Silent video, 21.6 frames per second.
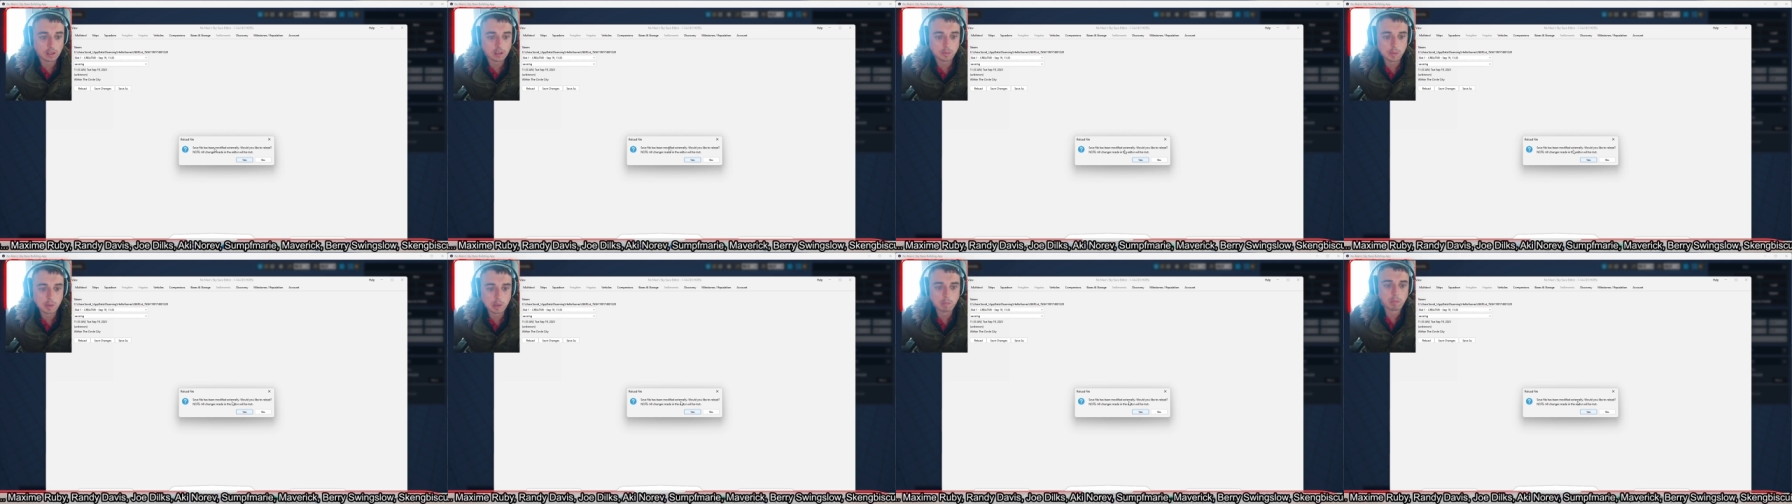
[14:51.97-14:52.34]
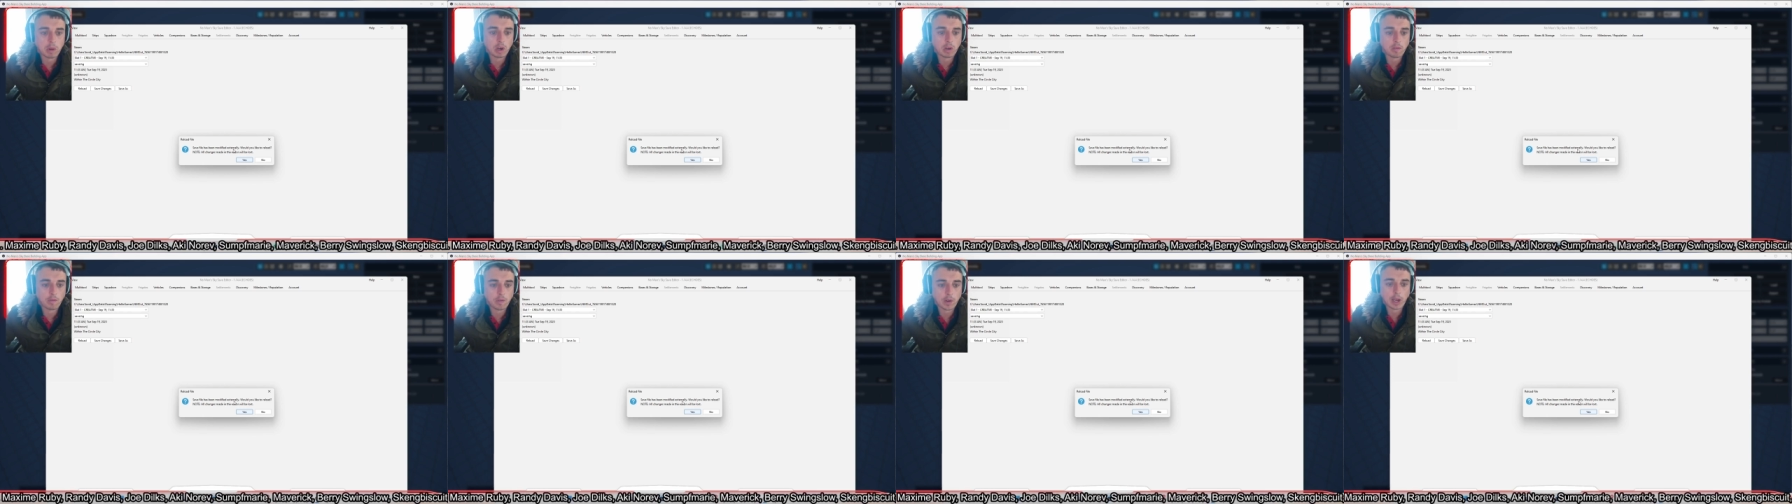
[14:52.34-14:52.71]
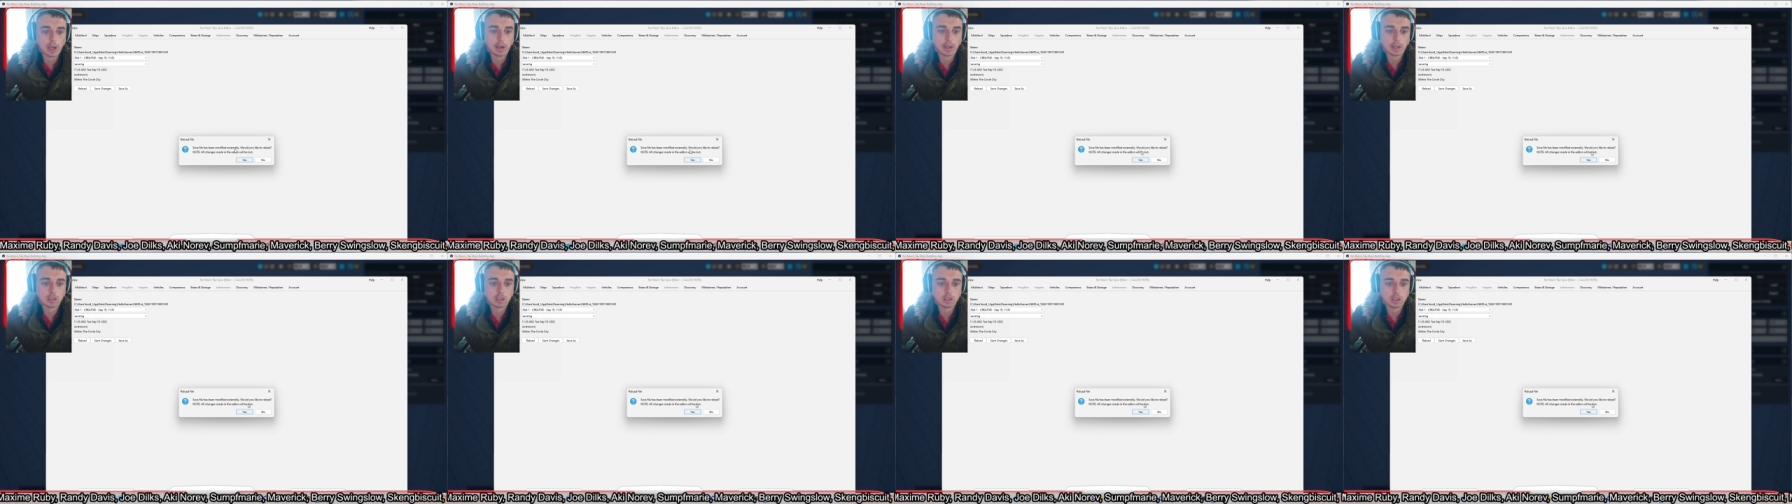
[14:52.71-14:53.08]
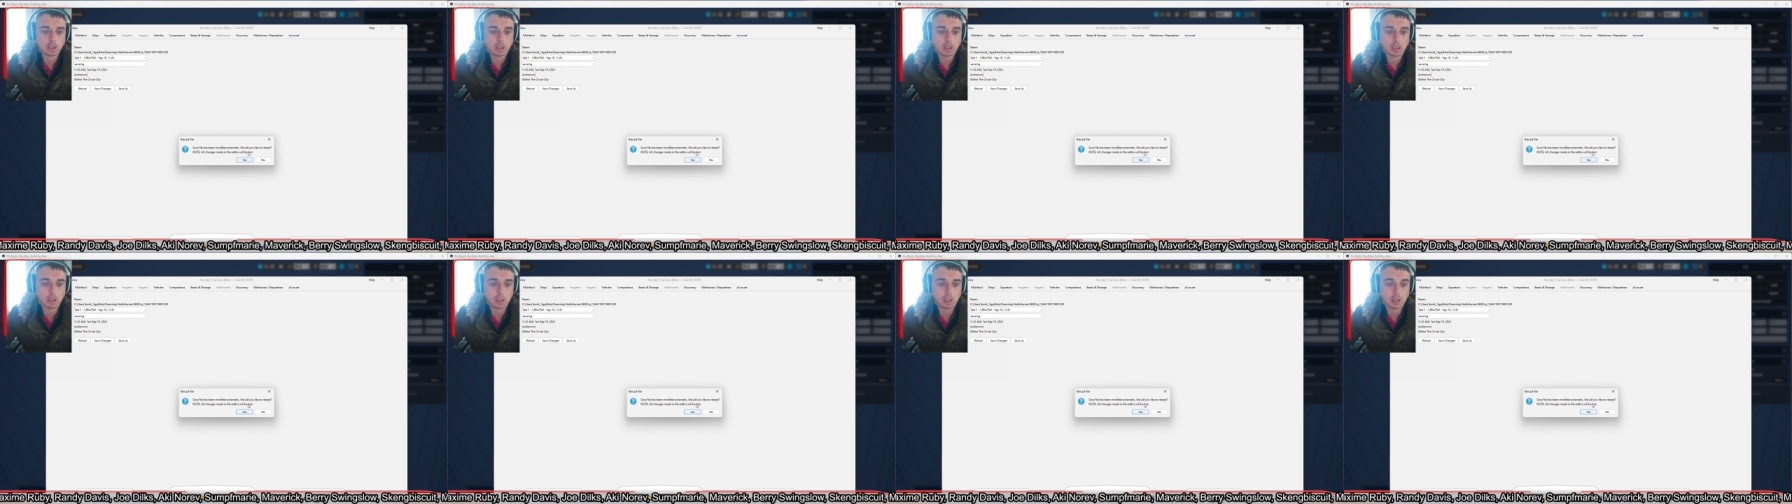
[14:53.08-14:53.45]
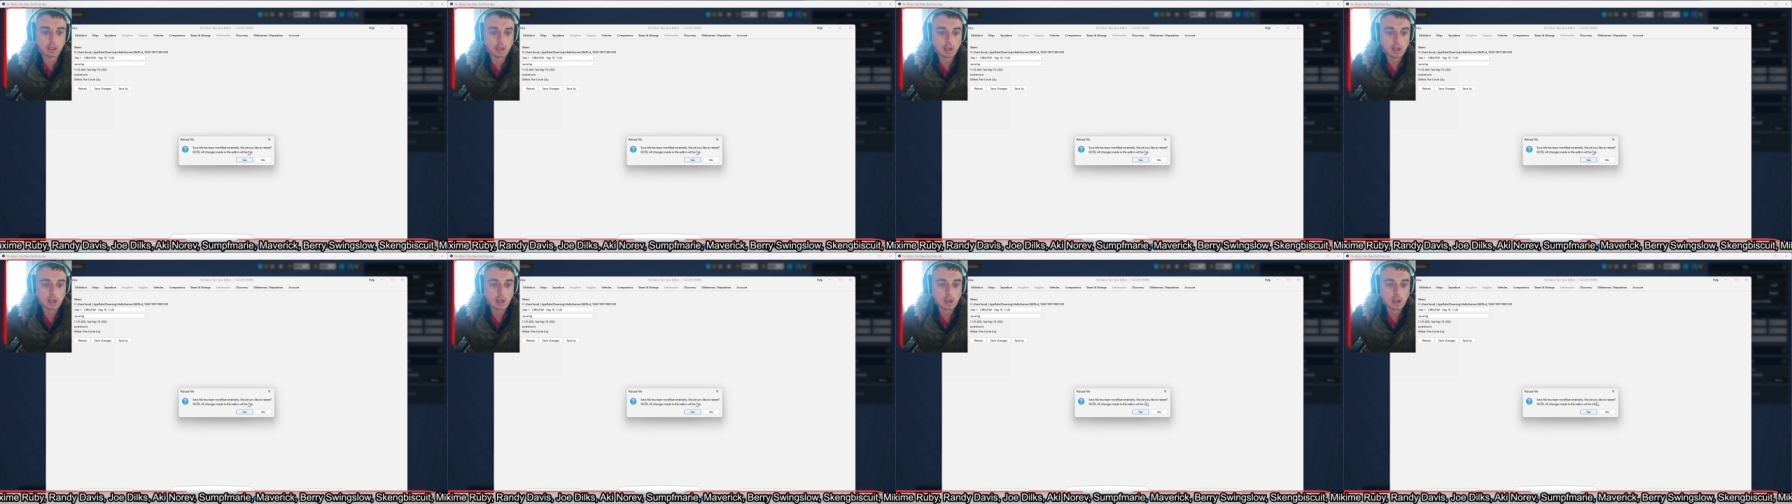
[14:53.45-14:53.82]
has been modified externally.
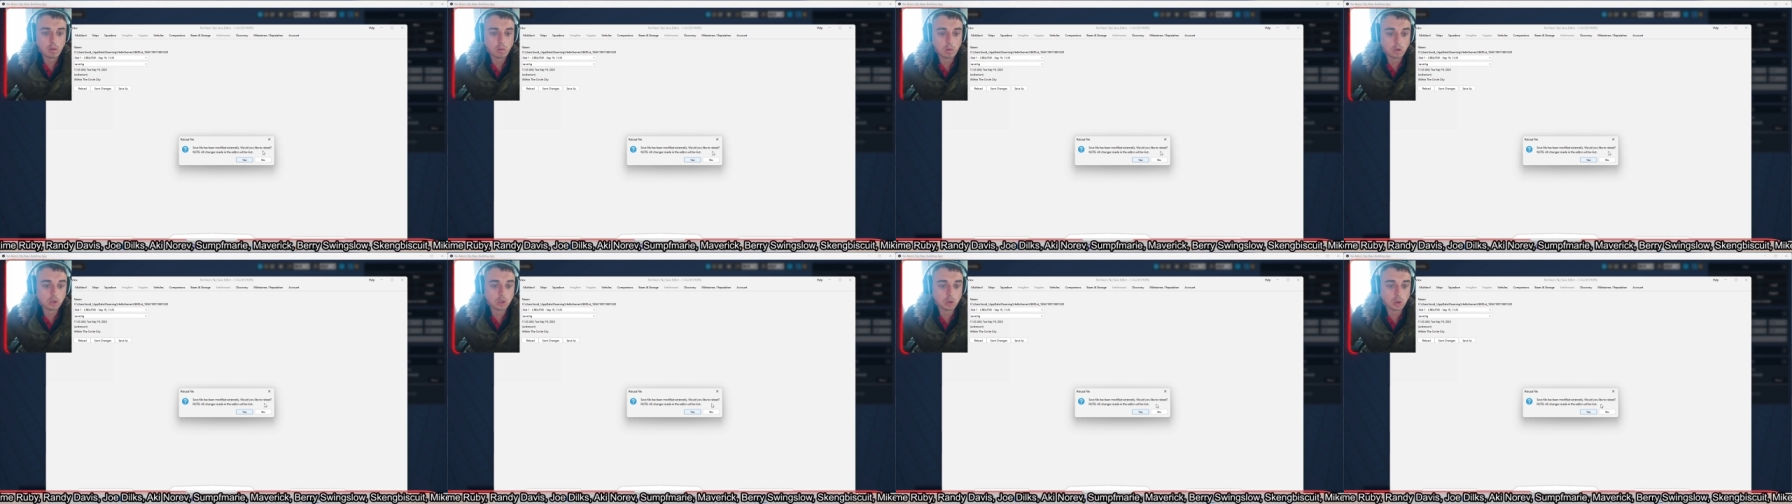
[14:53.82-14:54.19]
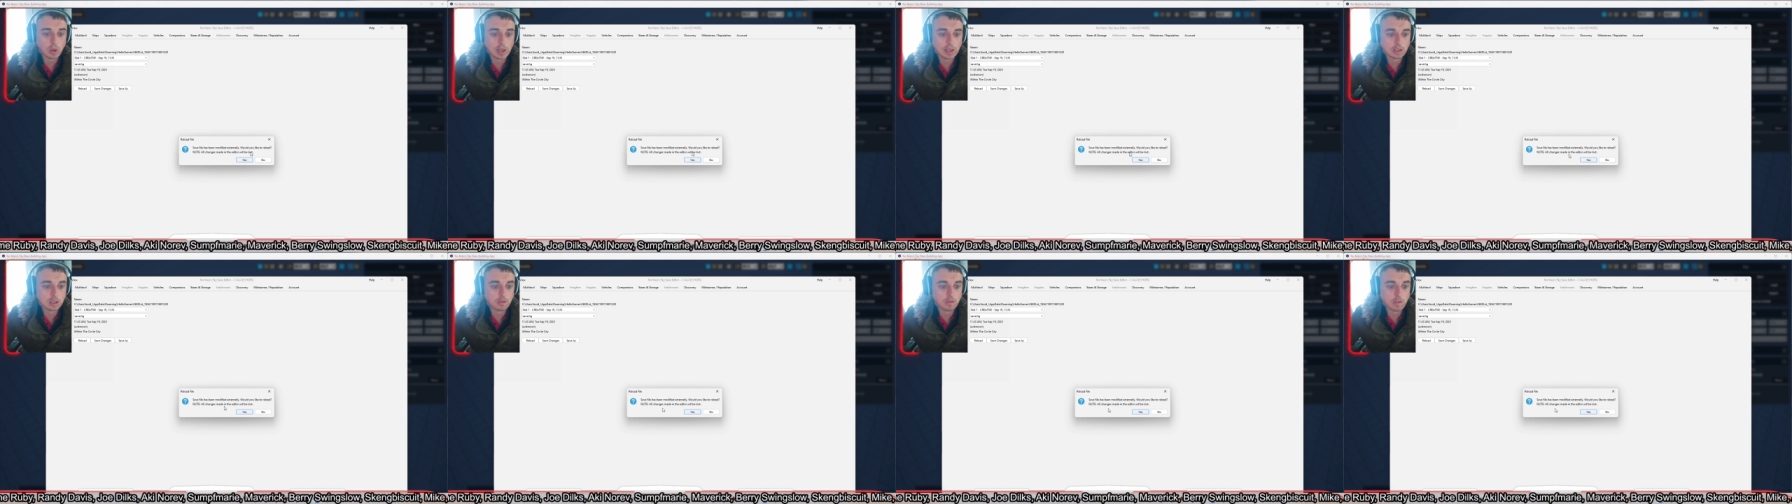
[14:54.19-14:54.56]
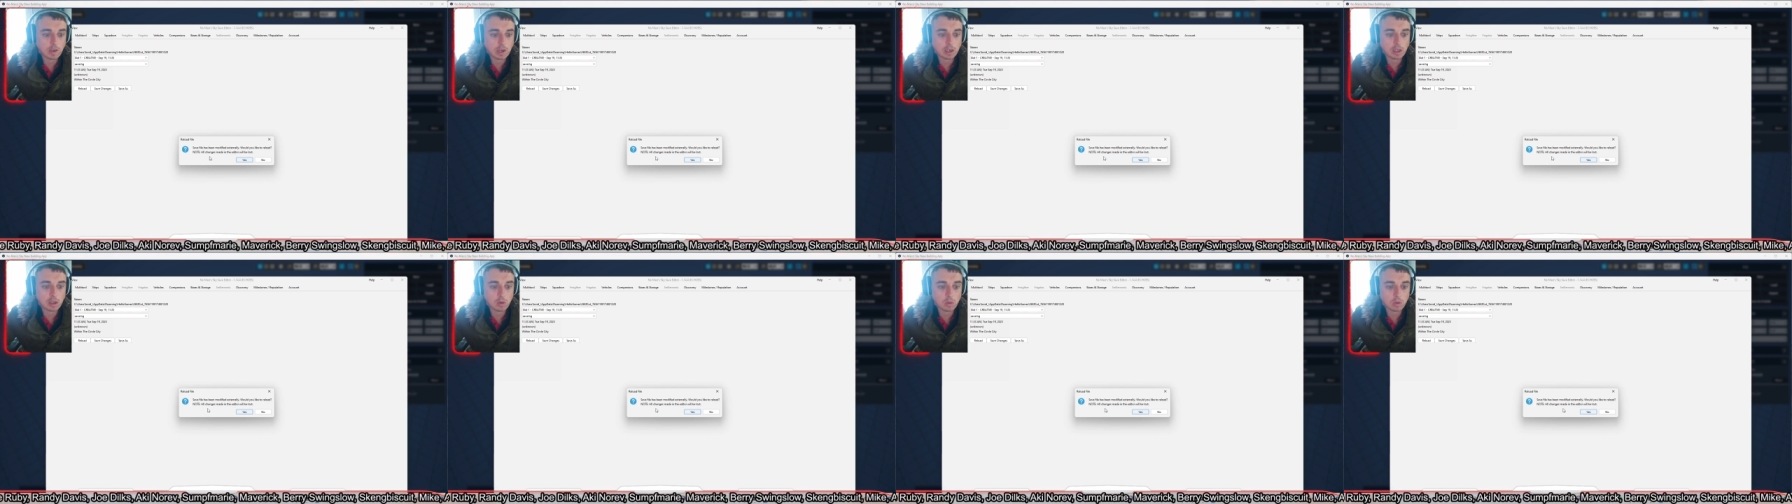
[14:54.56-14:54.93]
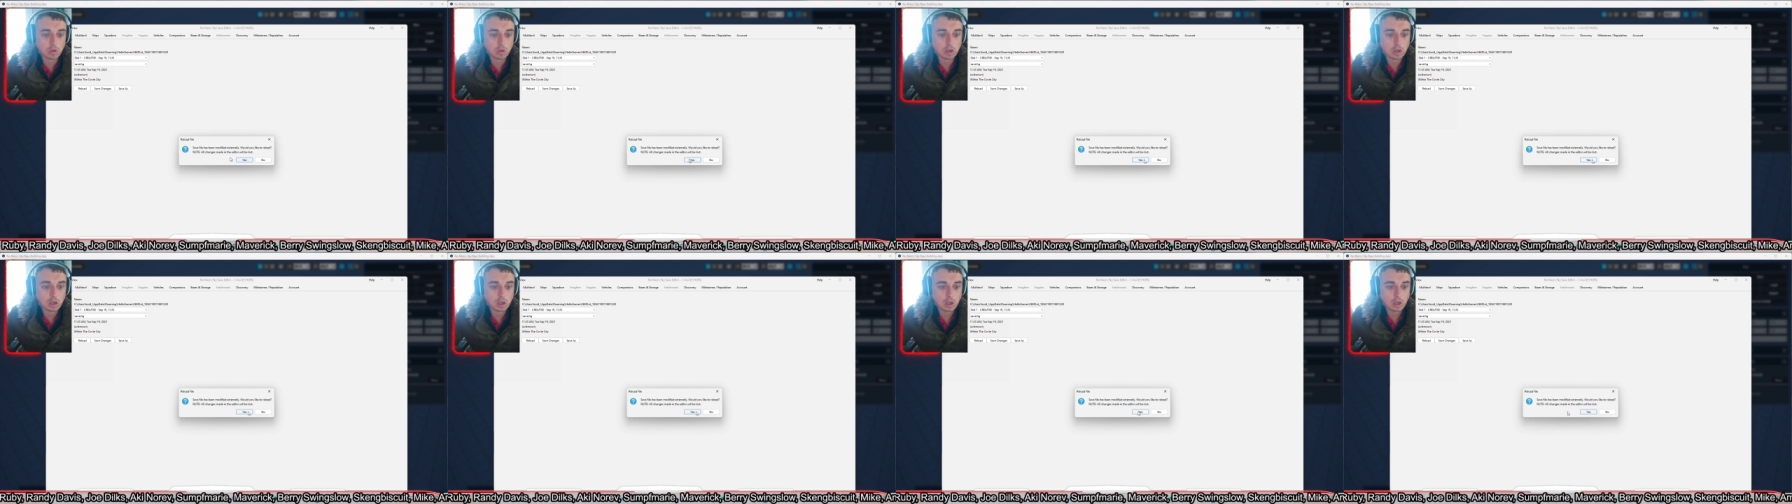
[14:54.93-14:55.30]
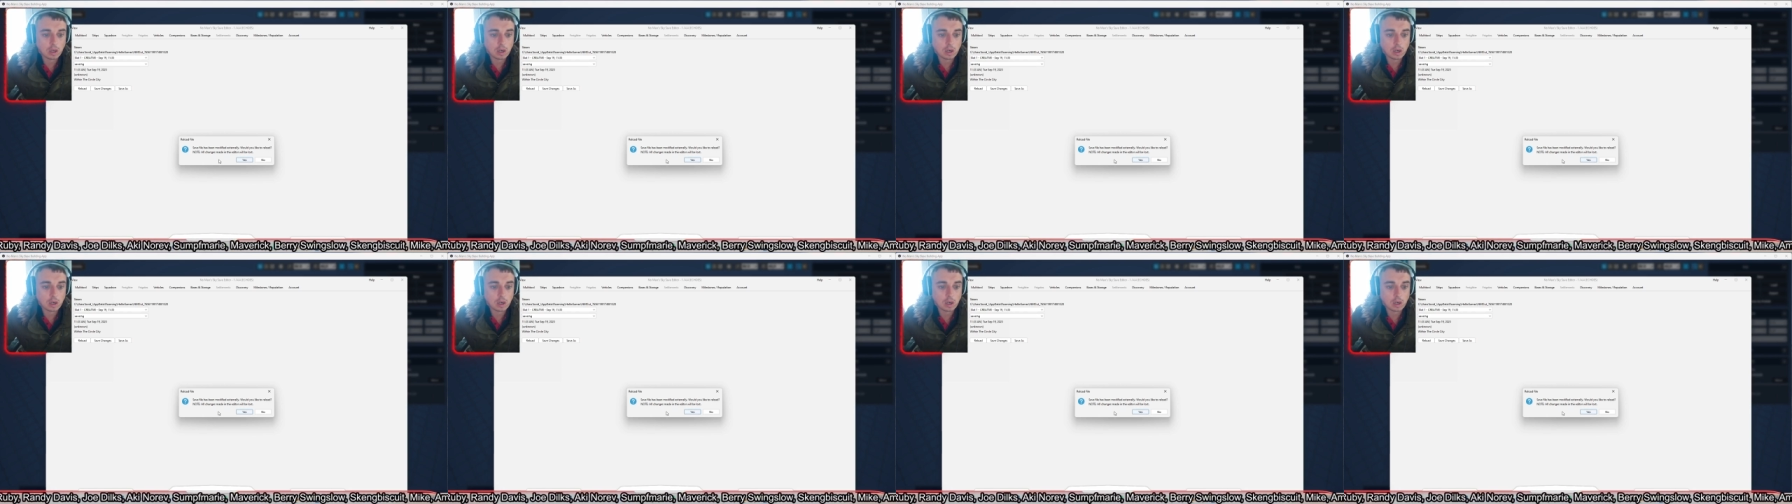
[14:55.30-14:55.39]
Would you like to reload?